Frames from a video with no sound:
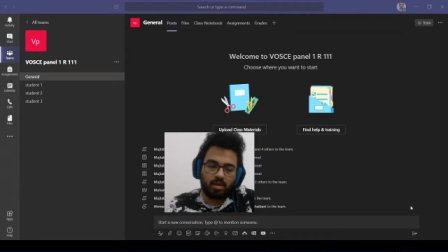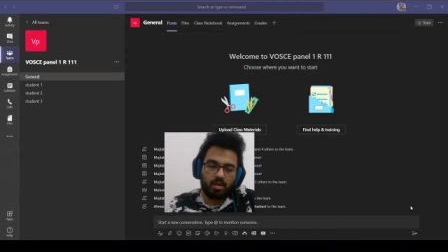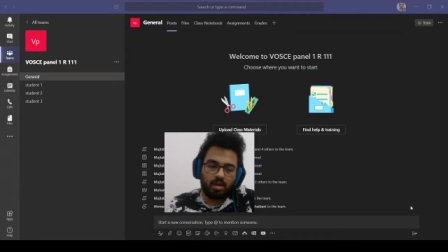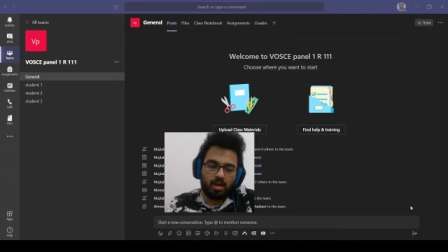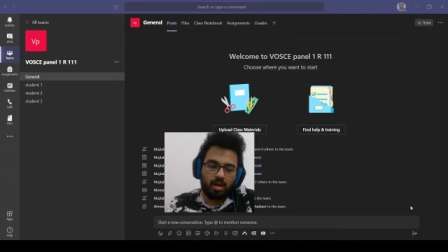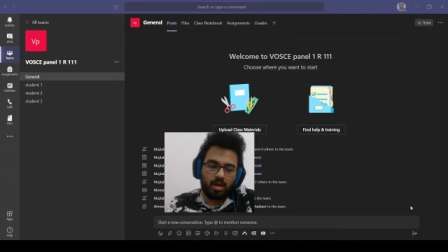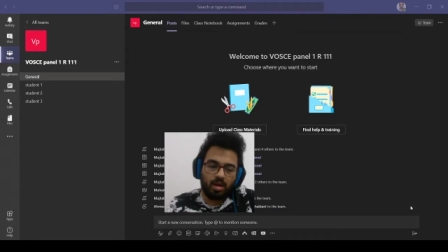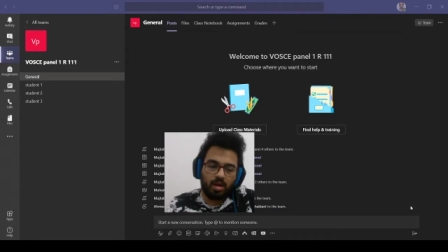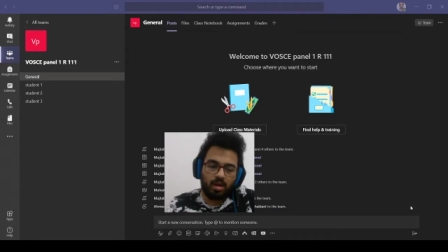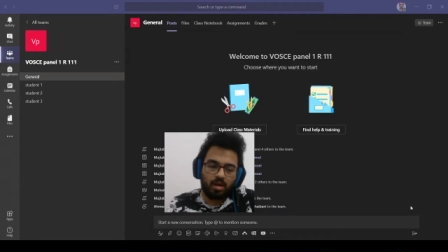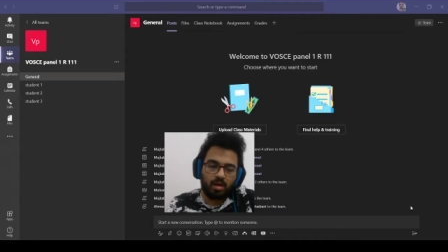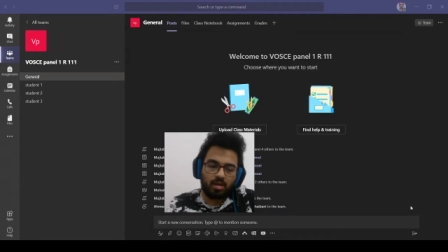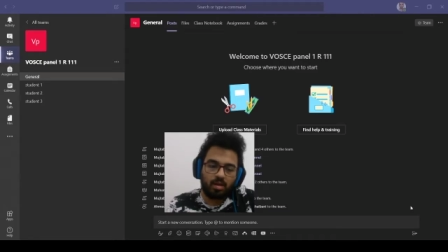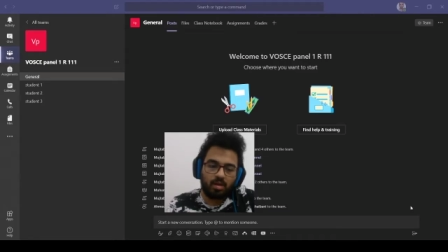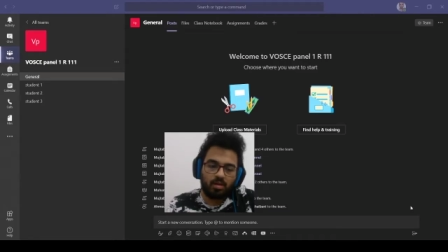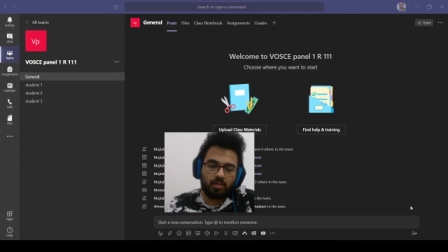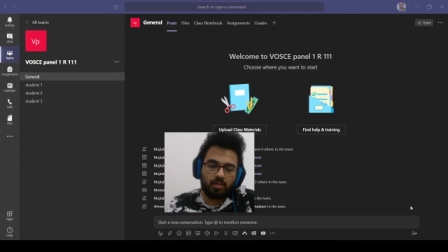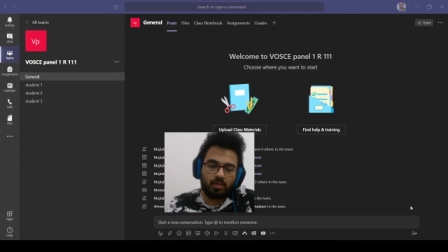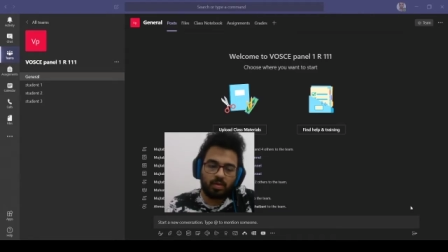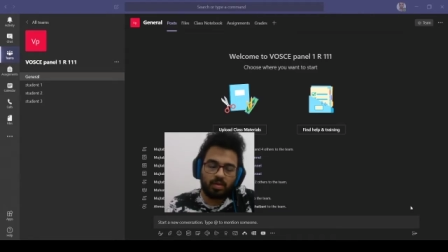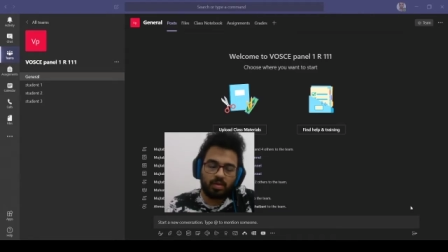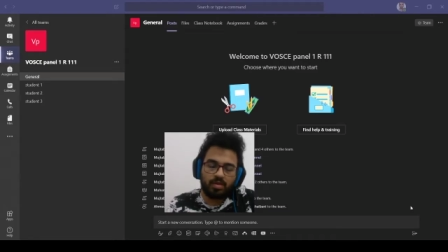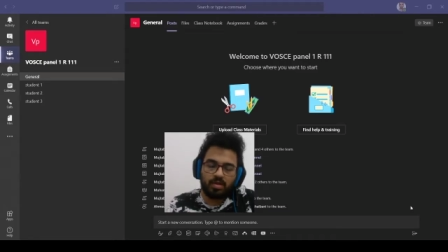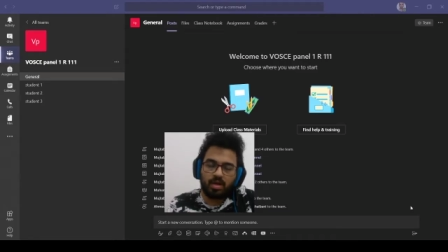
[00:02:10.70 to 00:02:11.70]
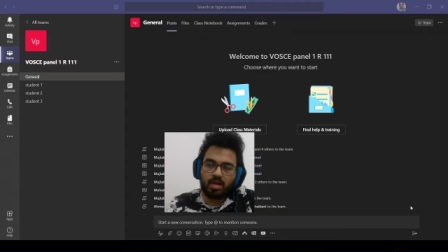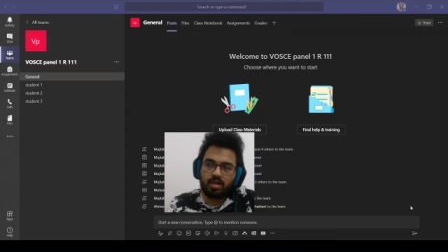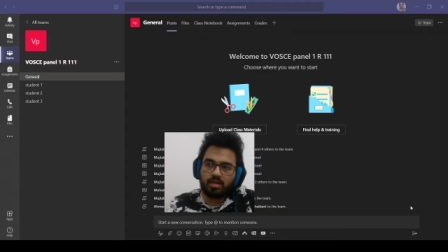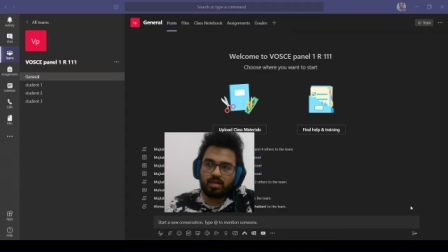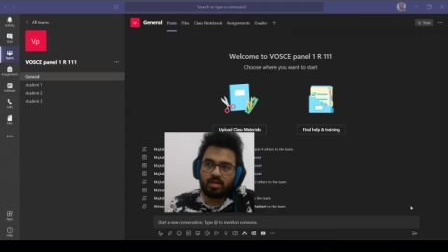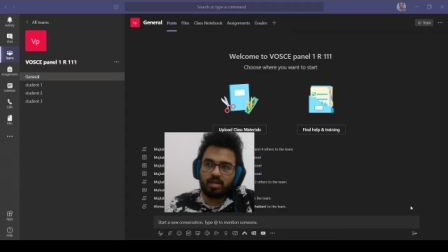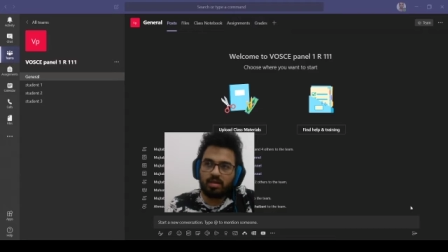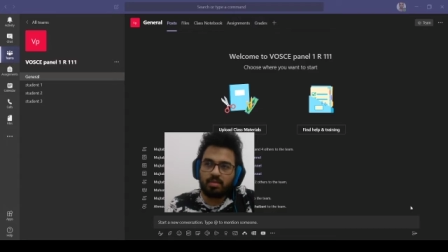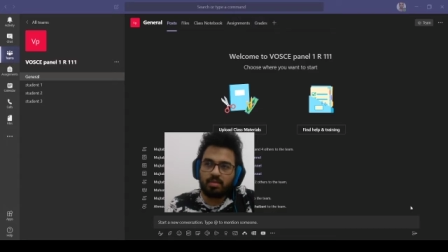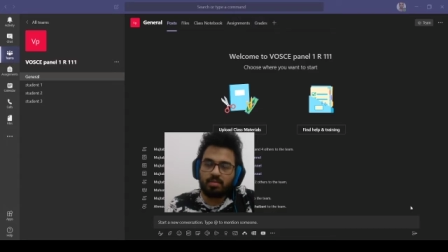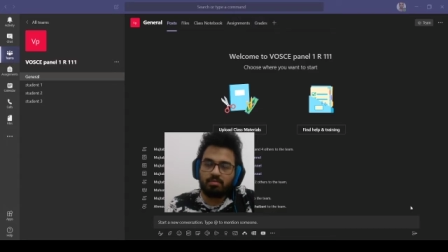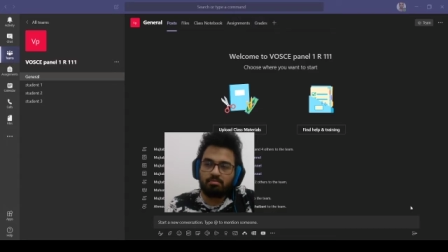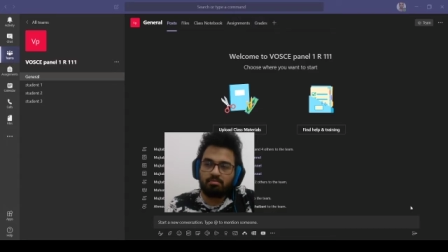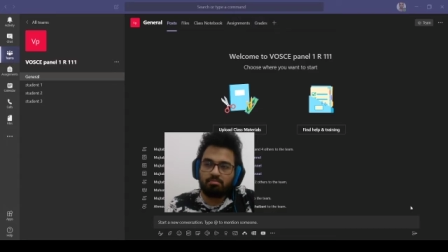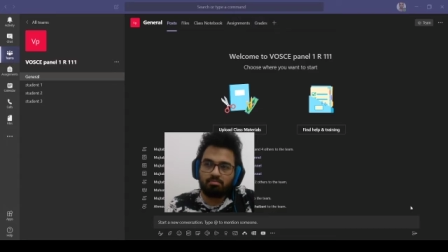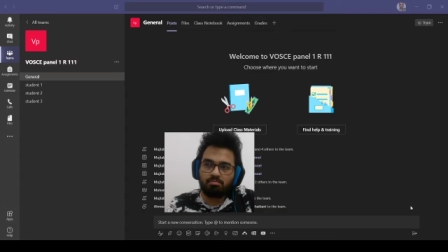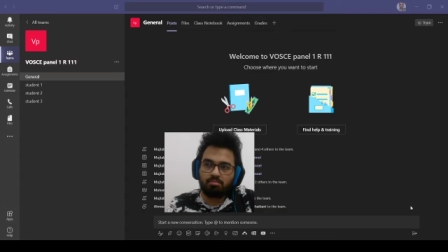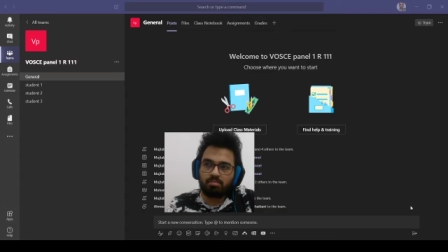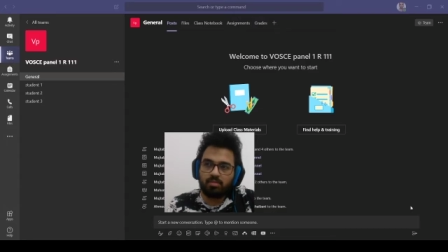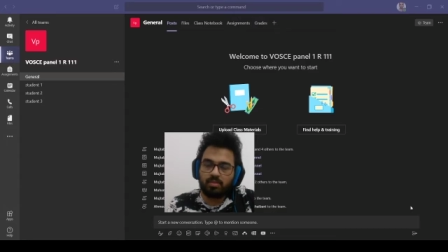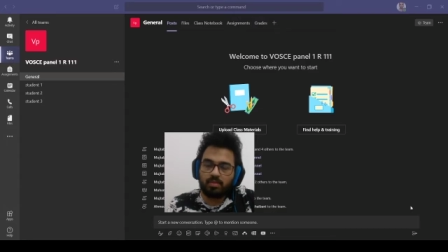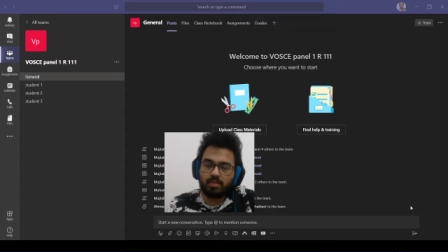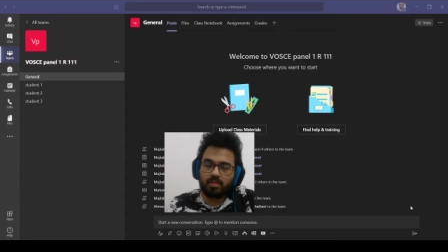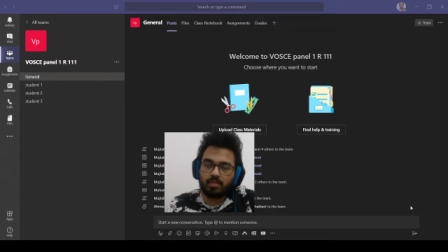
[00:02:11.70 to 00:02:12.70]
and we taught them
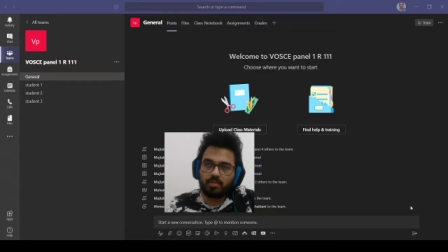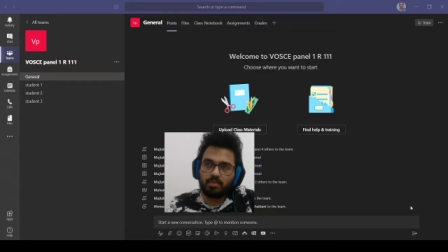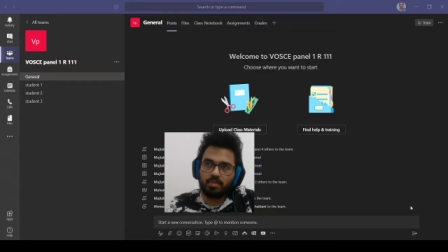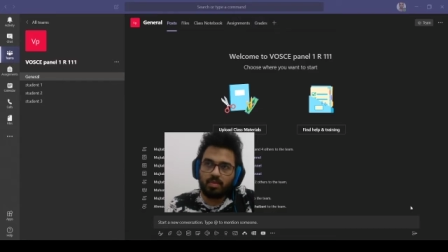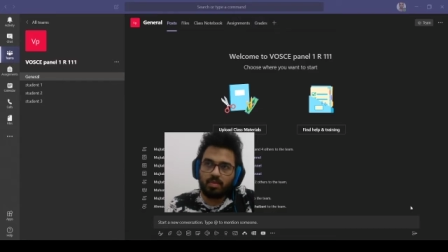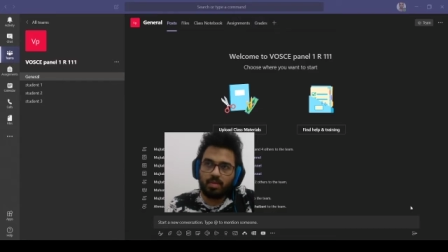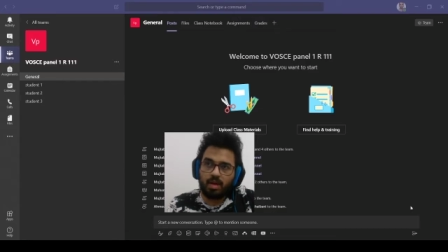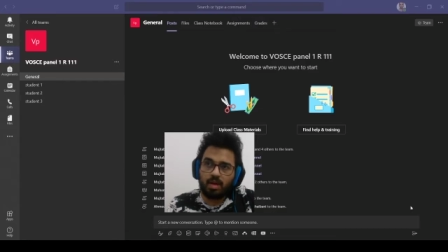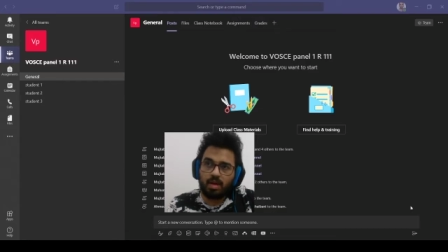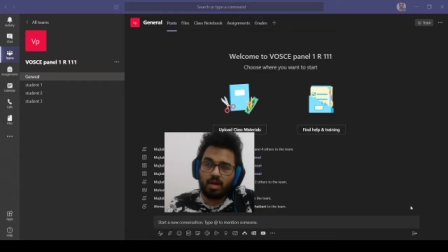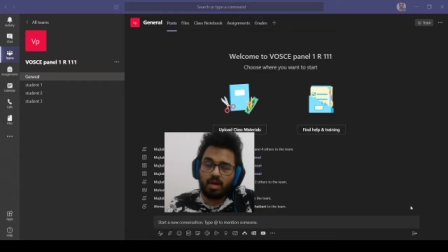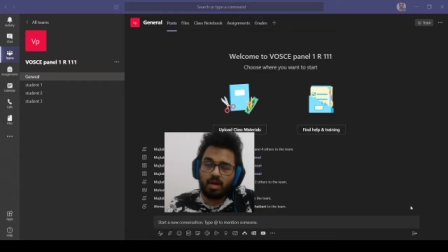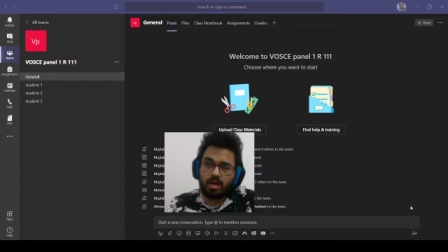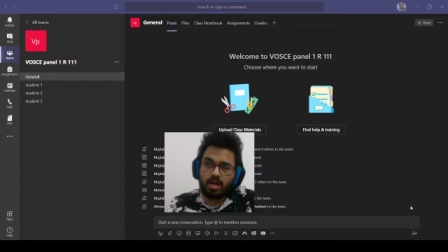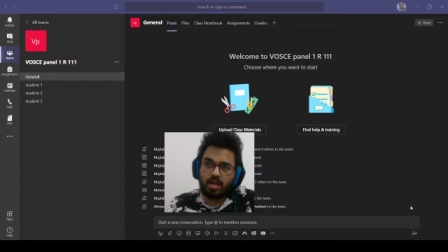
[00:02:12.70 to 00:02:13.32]
uh,